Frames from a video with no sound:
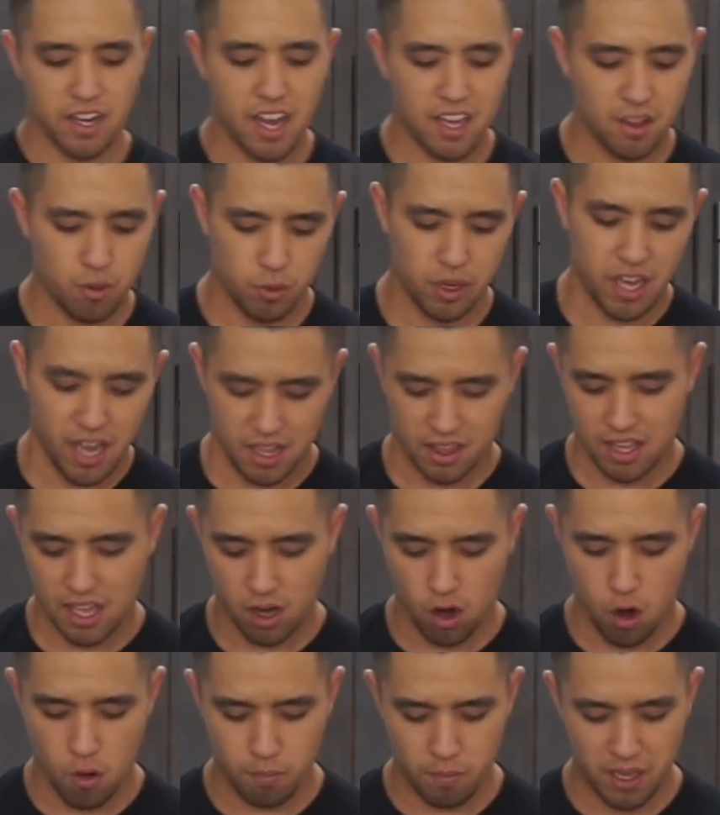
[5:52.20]
right, now that we got
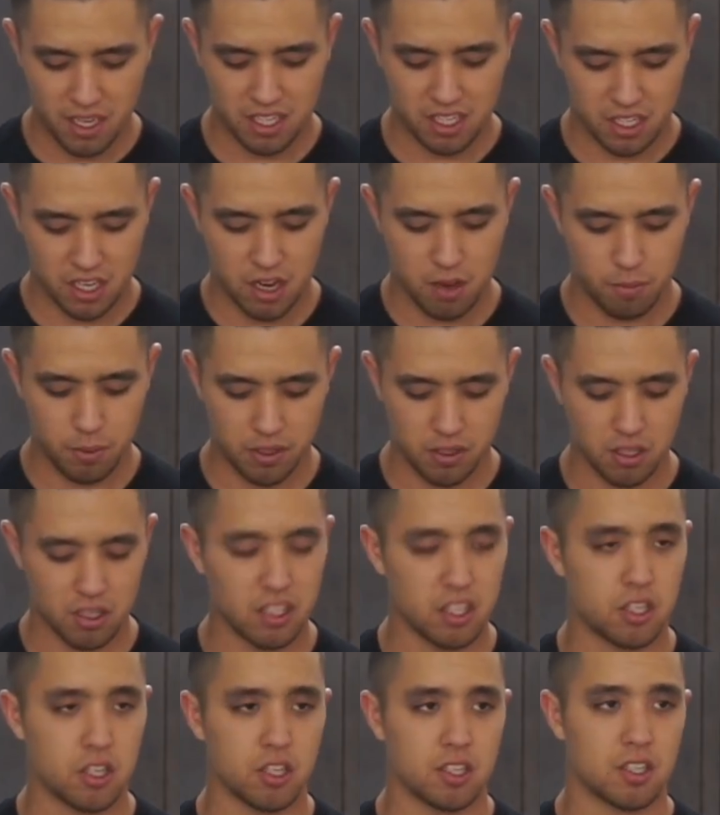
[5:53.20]
that all mixed up and
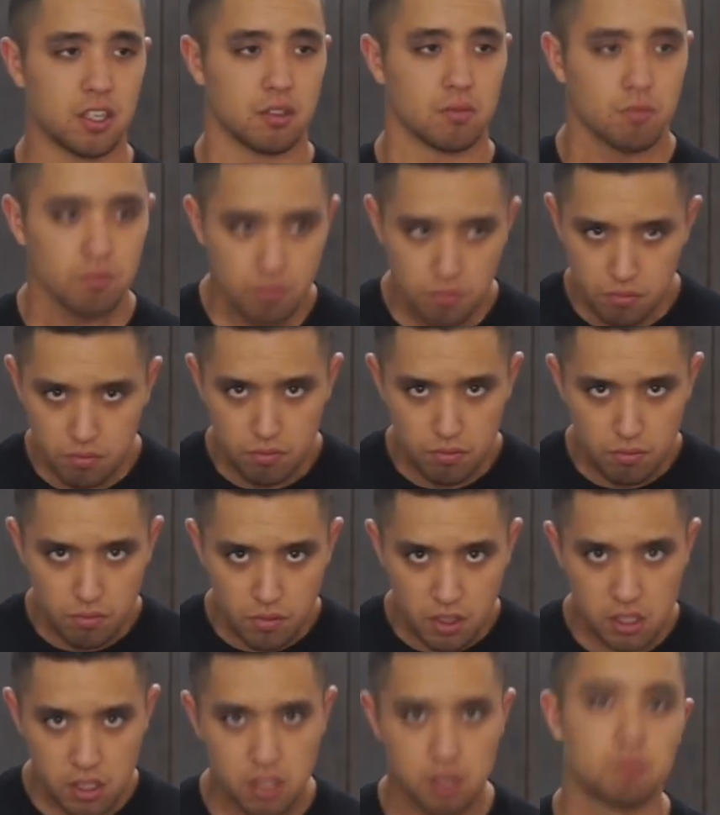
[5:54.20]
delicious and
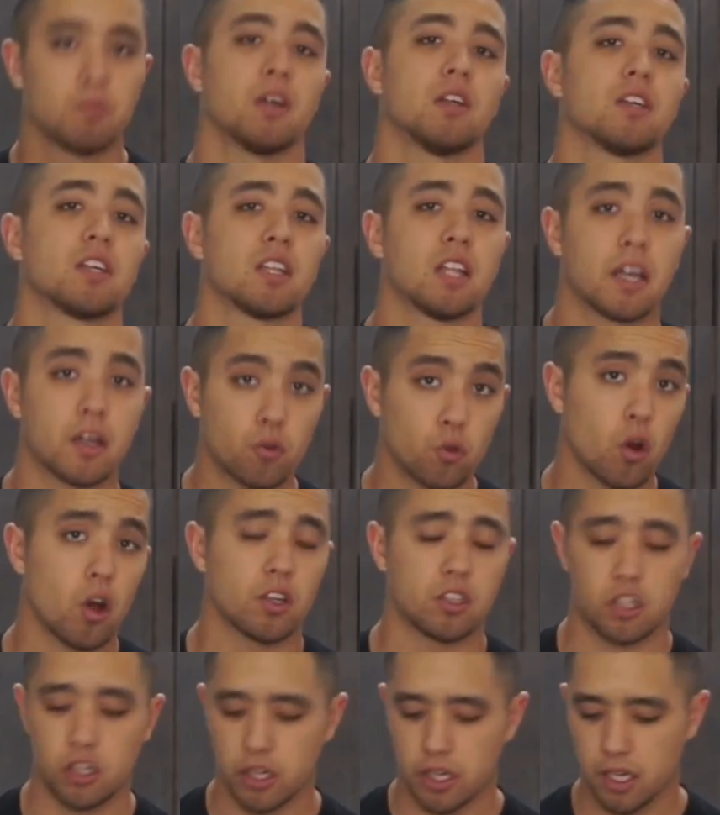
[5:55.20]
smelling like
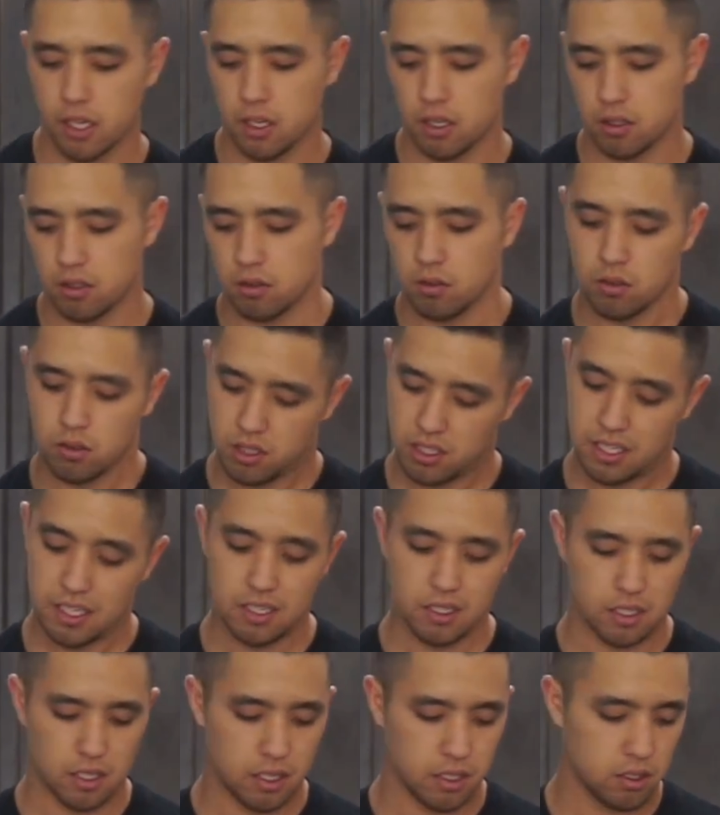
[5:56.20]
raw chicken and
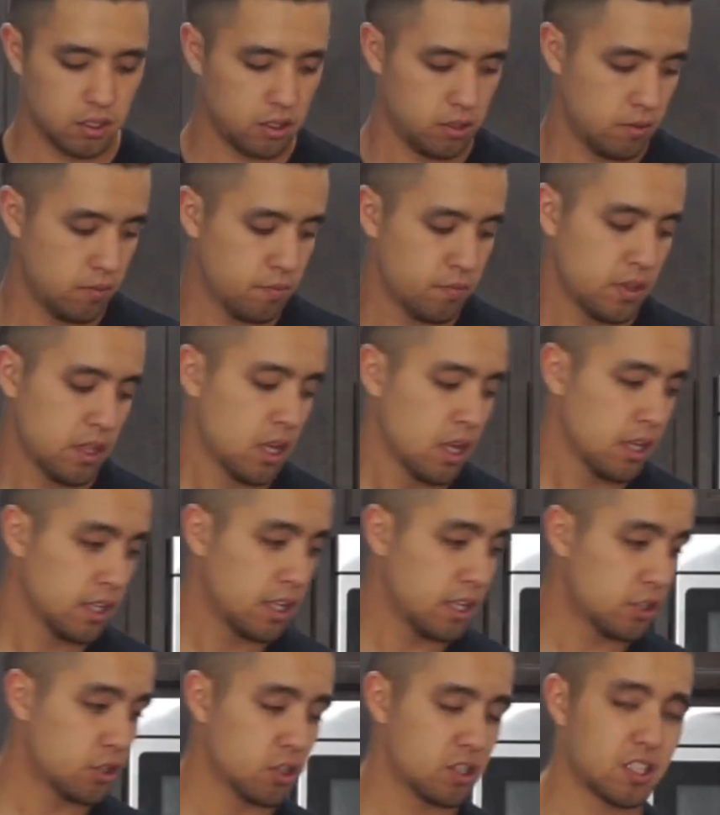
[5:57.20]
seasonings,
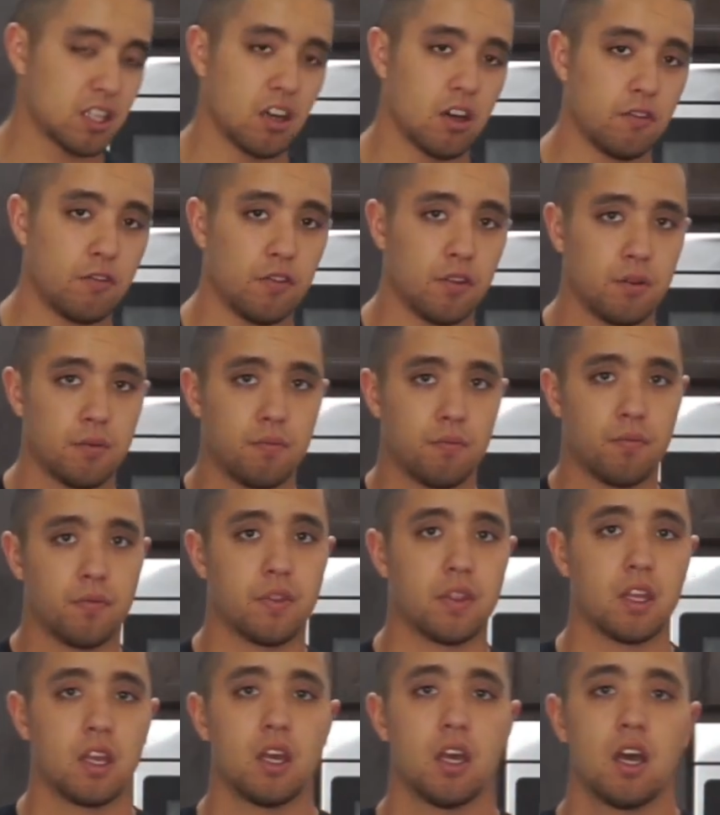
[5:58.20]
get yourself
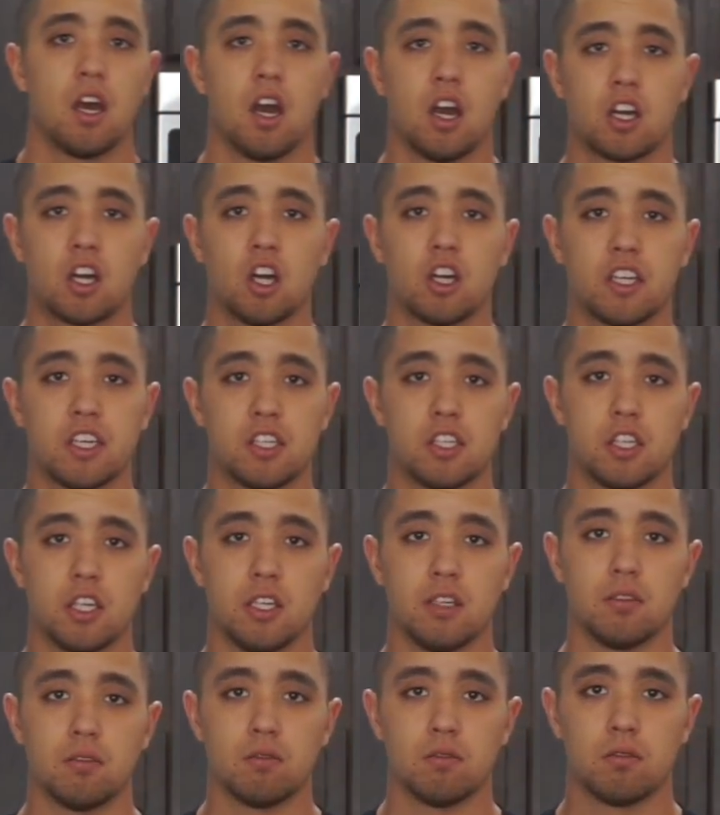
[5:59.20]
a cookie
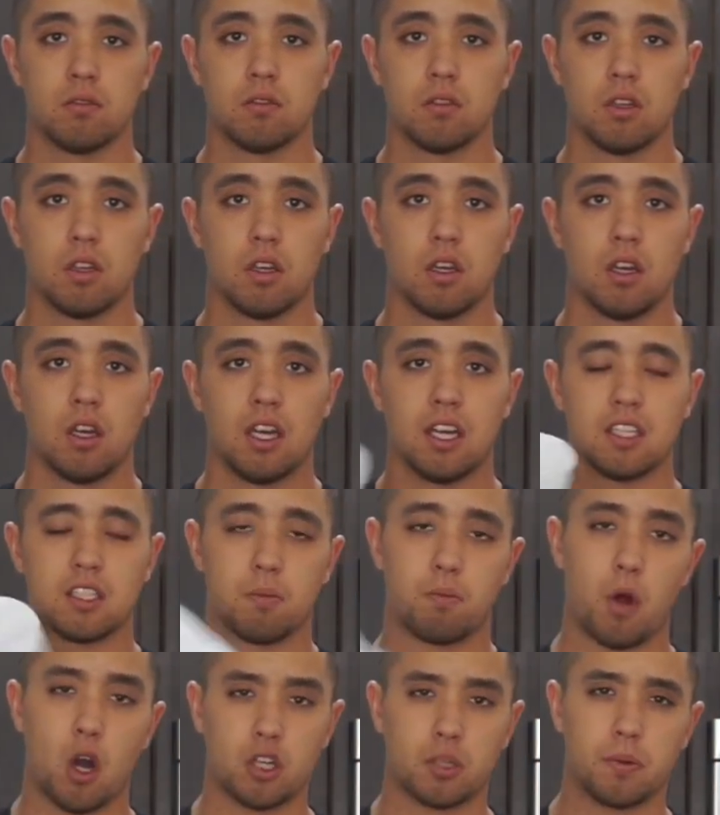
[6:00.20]
sheet. It's
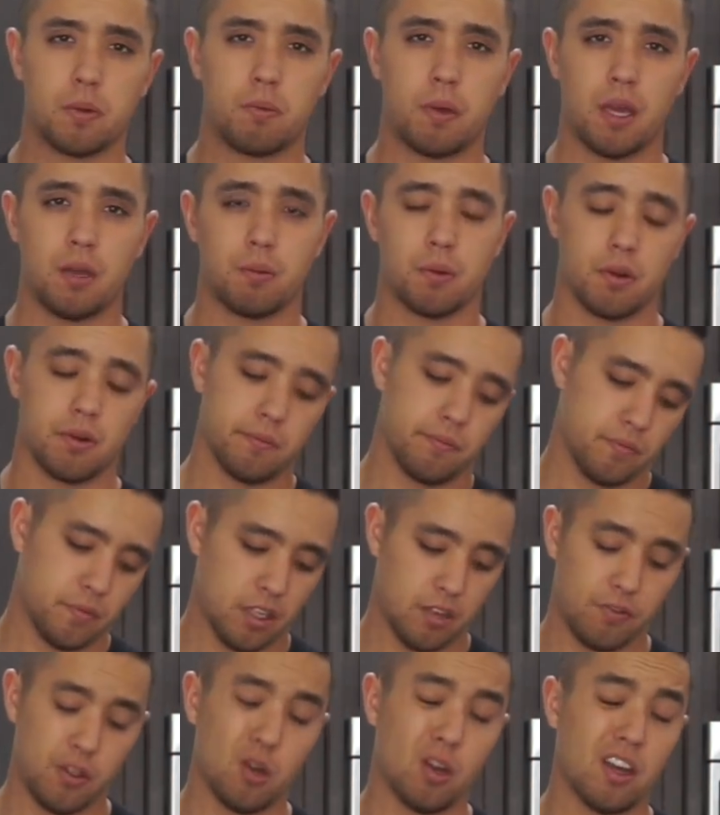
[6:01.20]
a parchment paper.
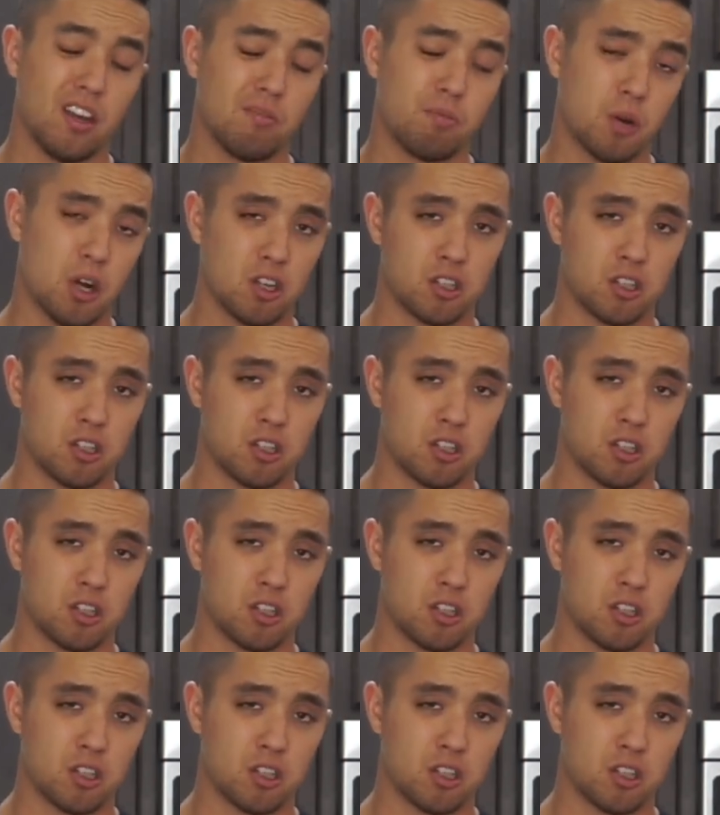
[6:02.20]
If you don't have